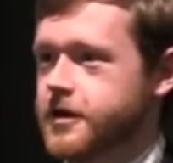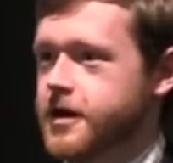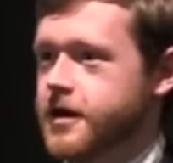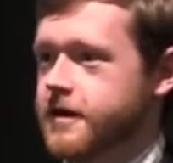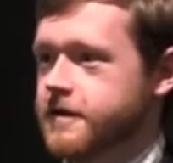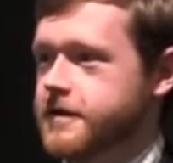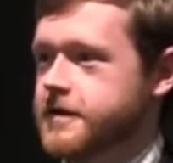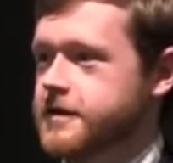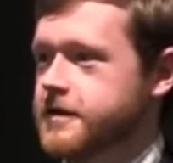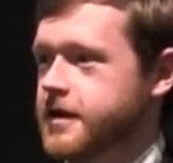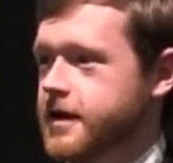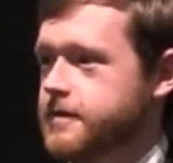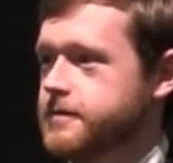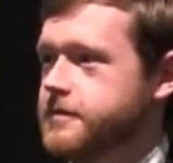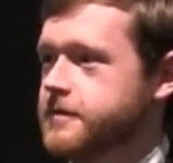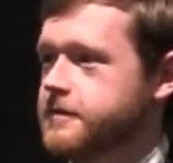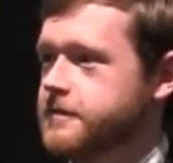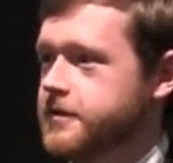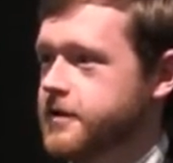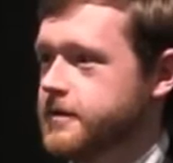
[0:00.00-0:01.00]
current
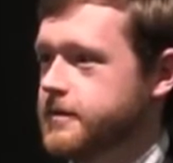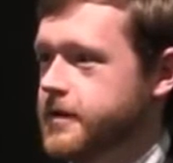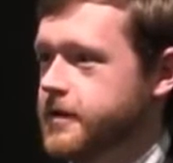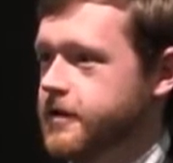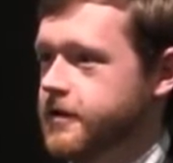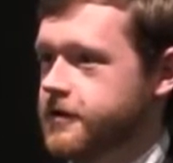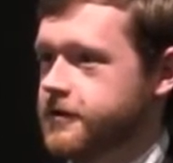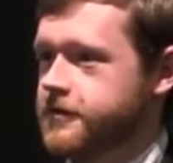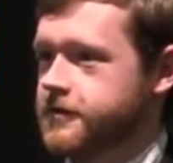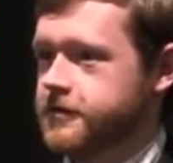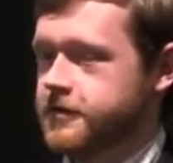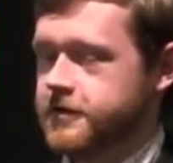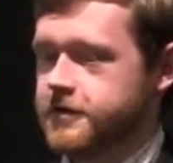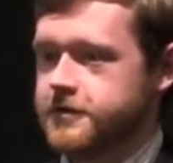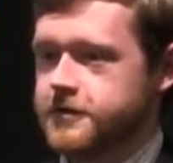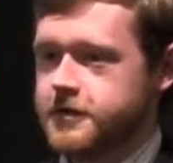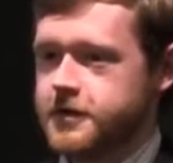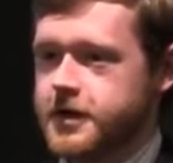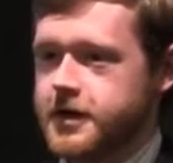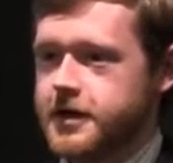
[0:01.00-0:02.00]
types of treatment are
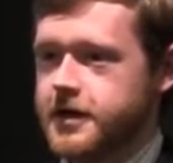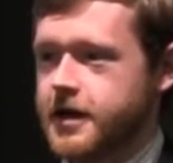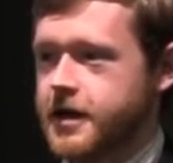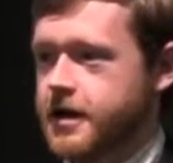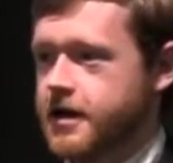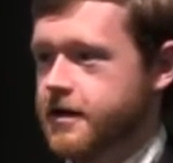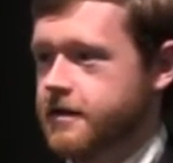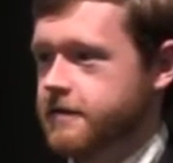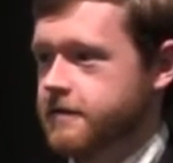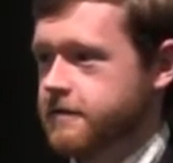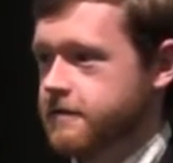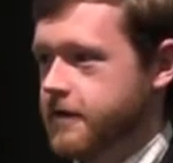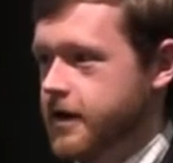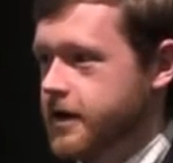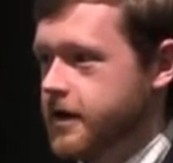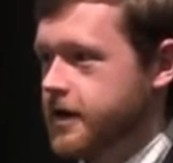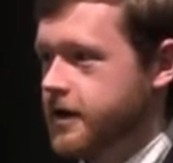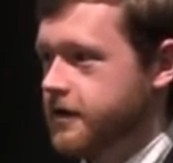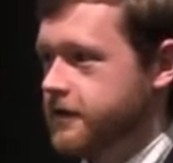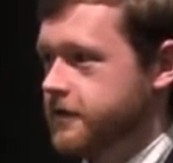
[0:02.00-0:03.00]
surgery,
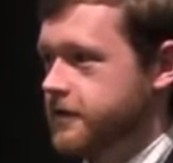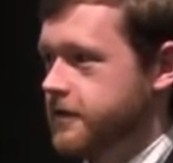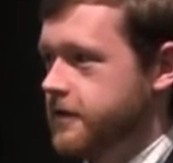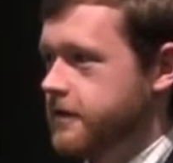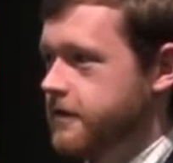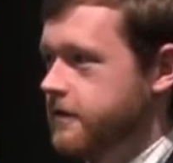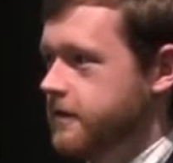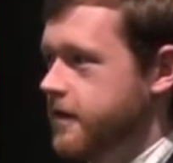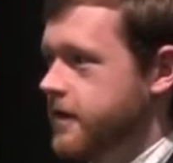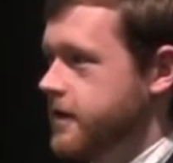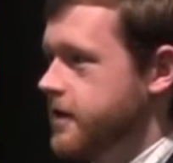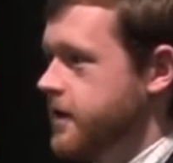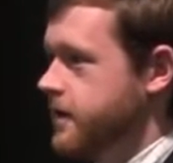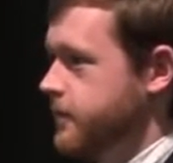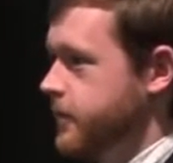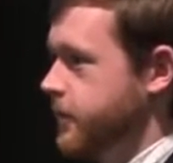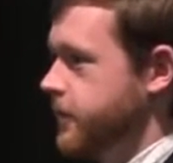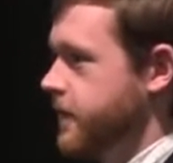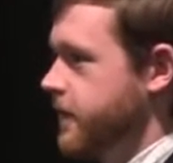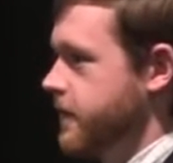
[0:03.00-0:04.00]
radiation, and
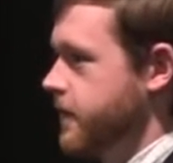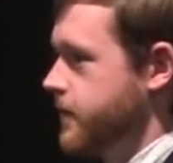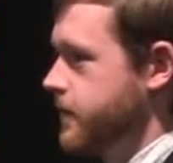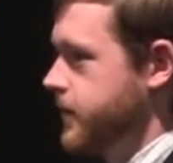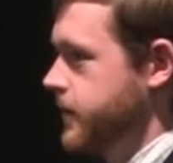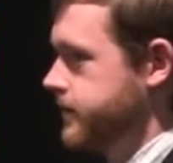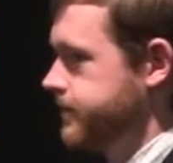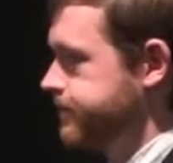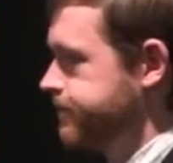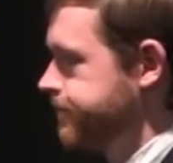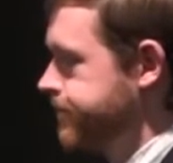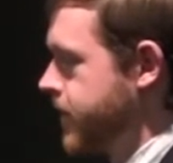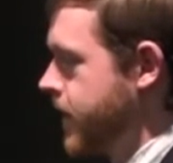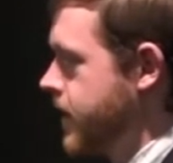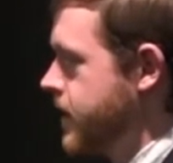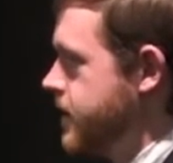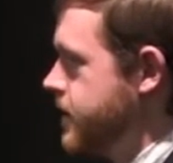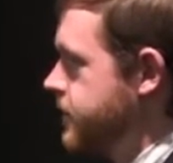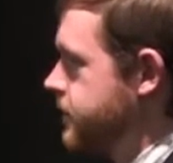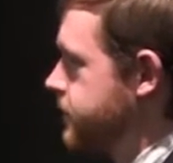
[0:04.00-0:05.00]
chemotherapy.
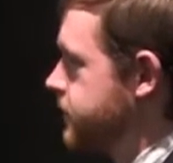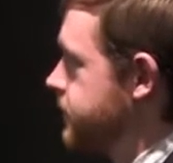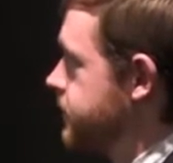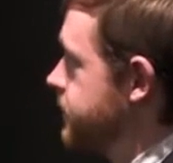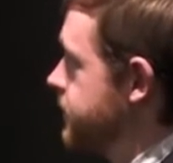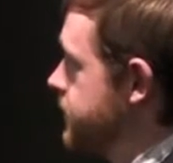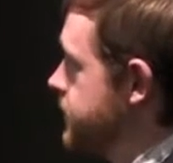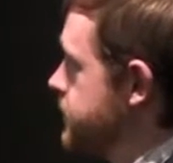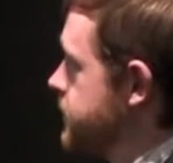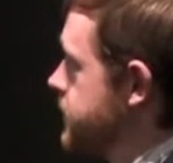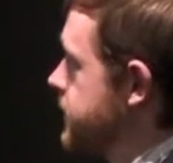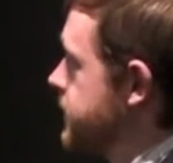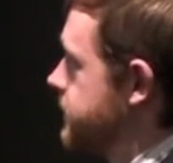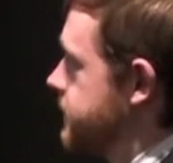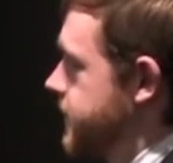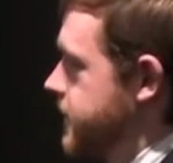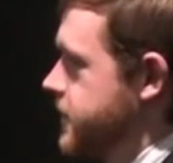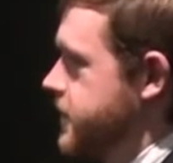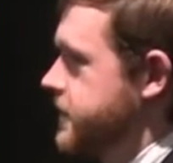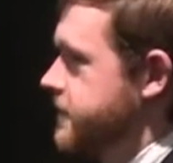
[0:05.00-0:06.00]
So surgery is
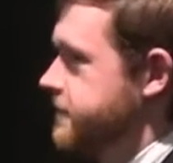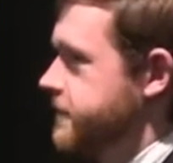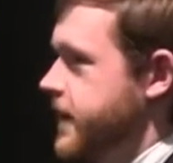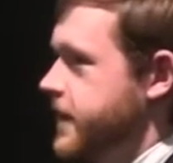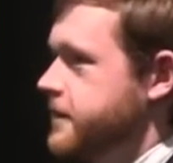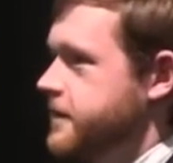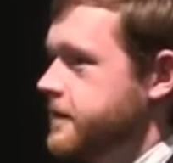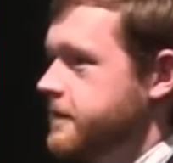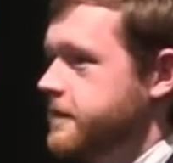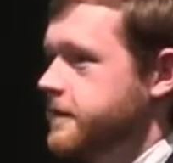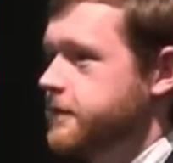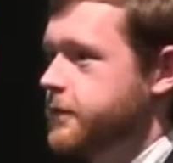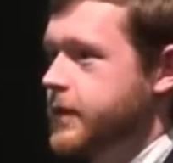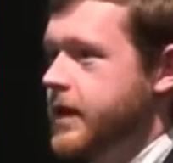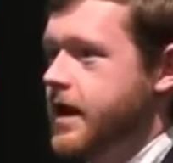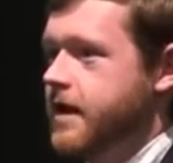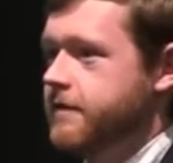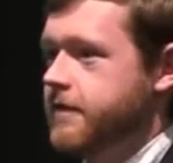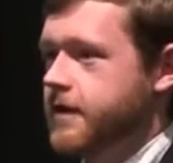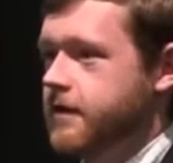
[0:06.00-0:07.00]
very effective if we
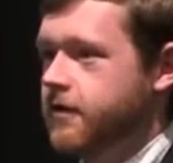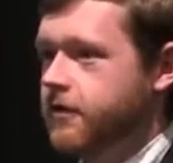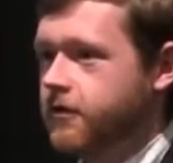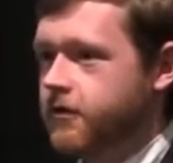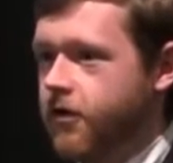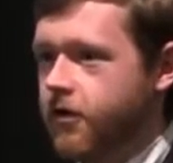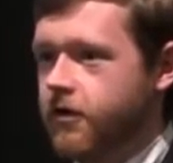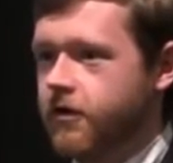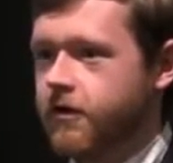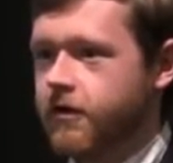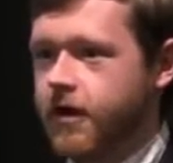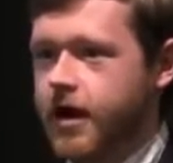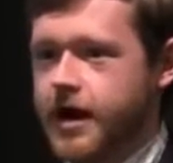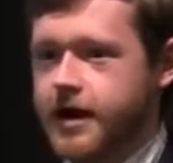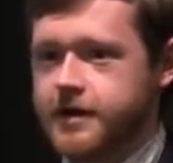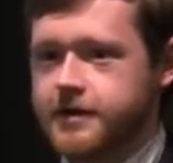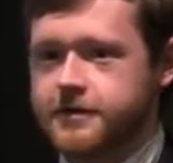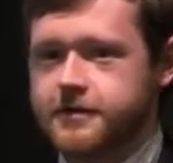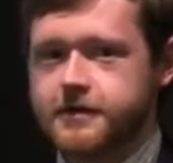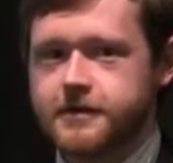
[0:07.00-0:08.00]
have a
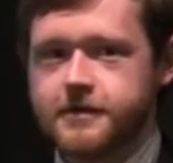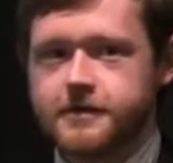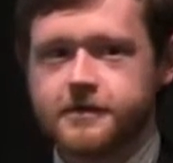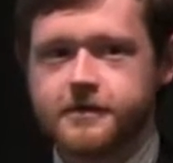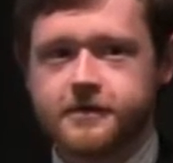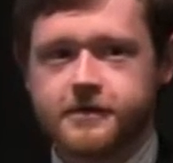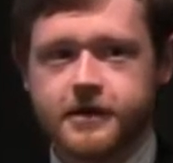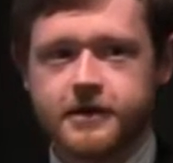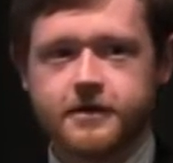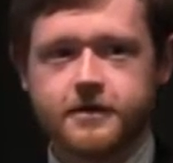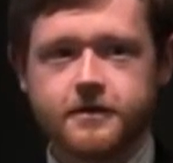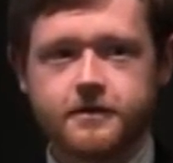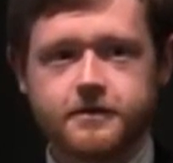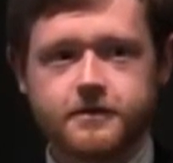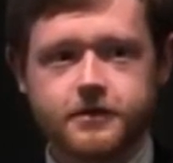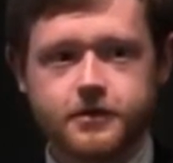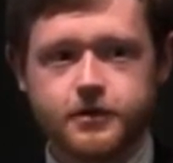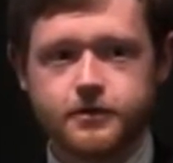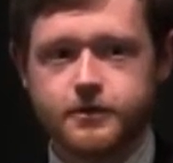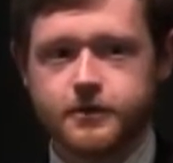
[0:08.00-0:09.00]
localized
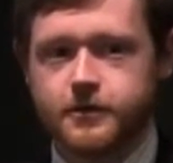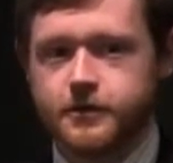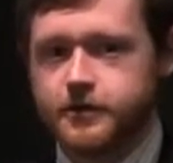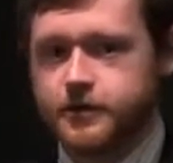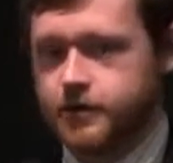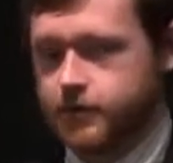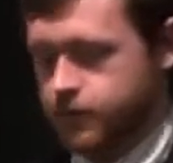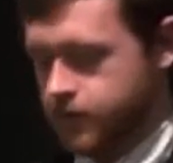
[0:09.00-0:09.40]
single tumor to